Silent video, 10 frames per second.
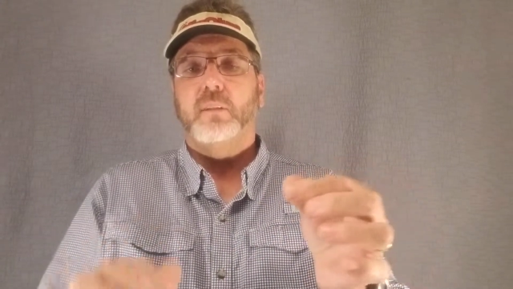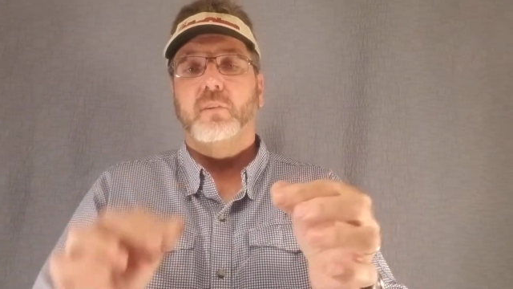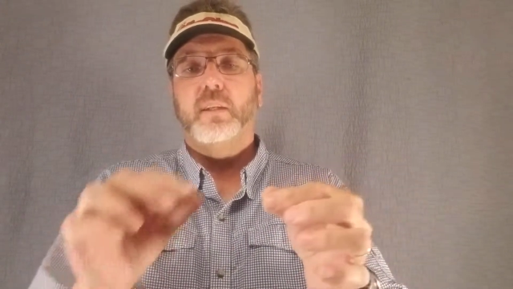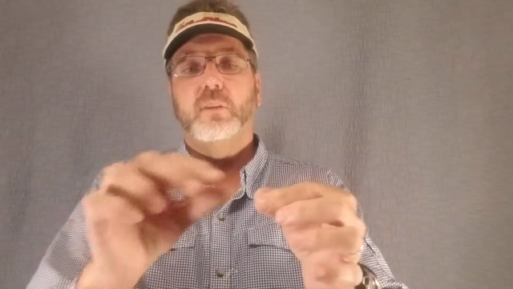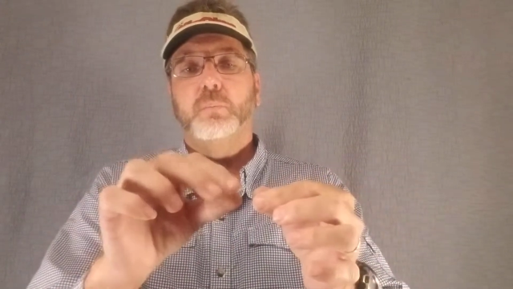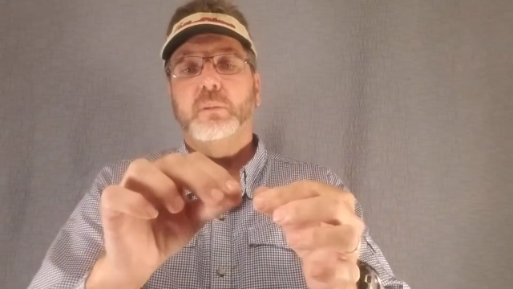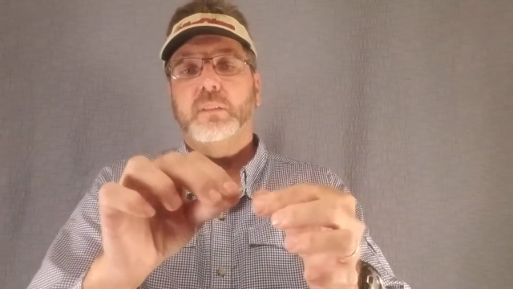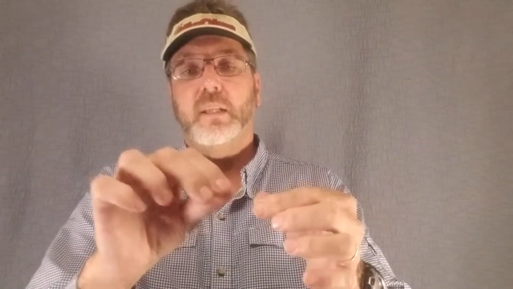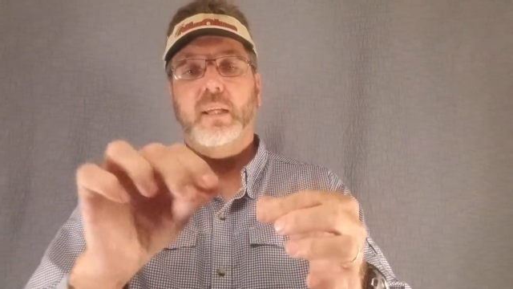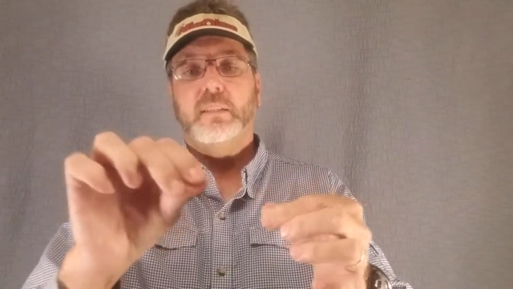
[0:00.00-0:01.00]
The Kreh loop is
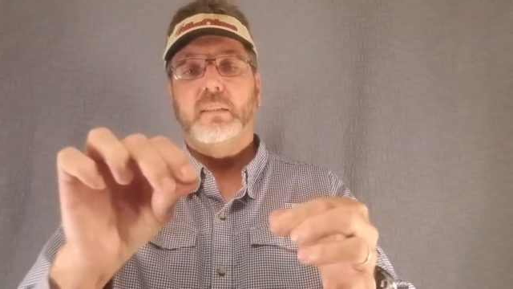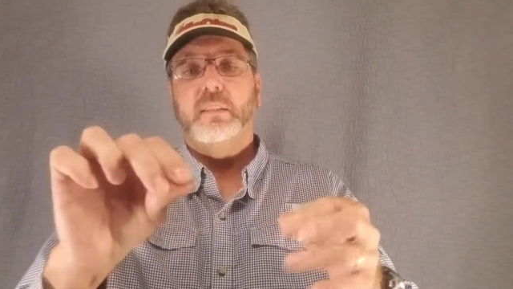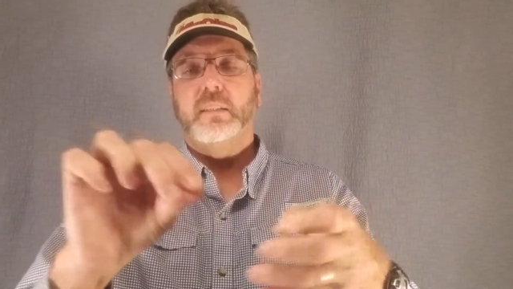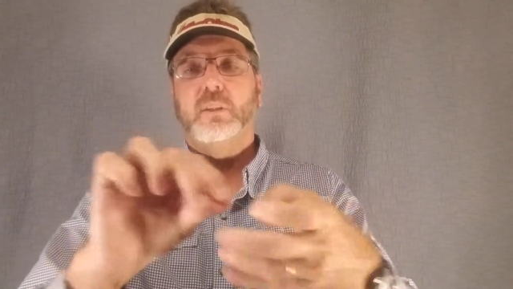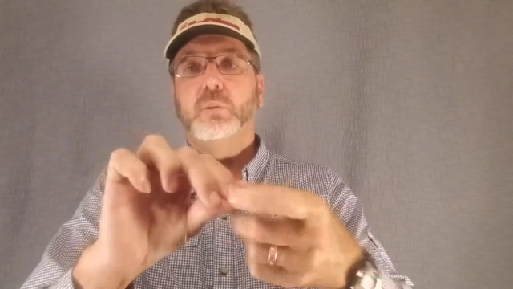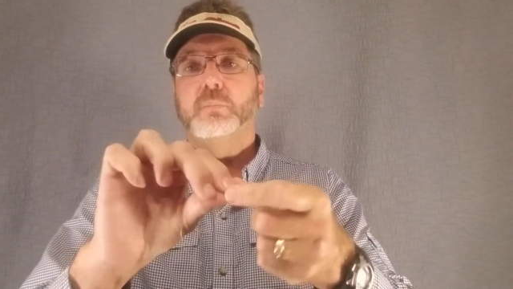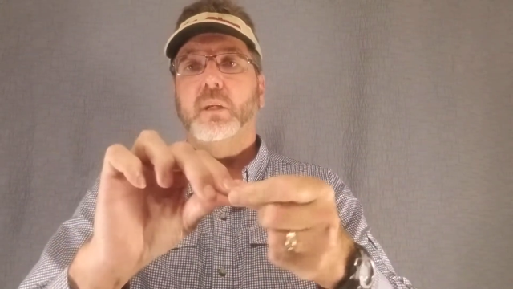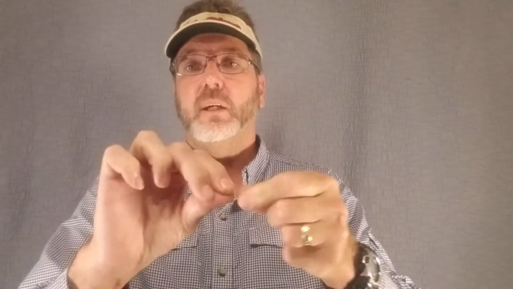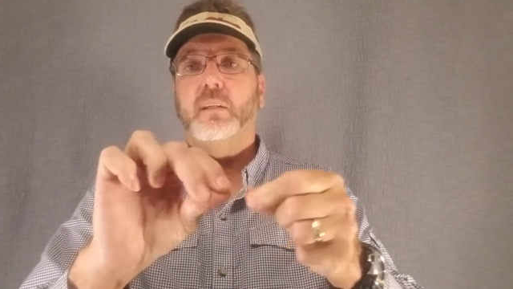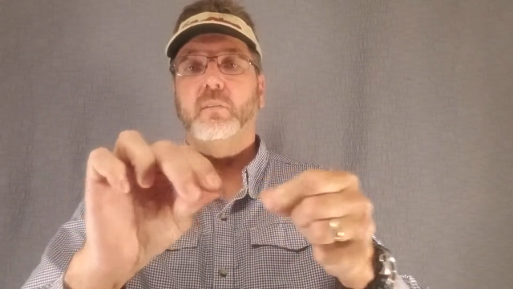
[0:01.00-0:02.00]
an excellent loop
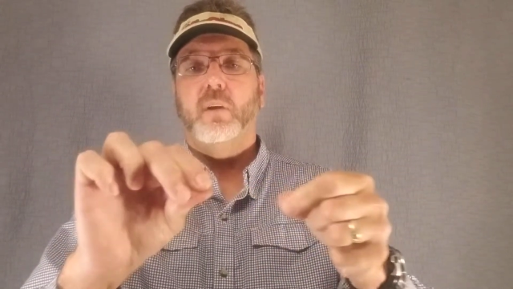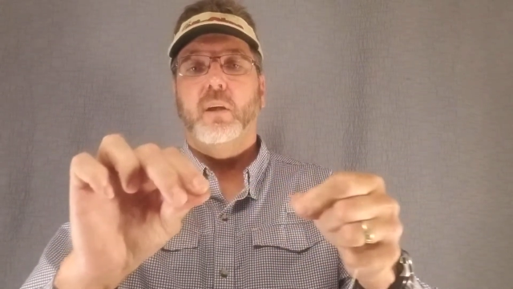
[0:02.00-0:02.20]
knot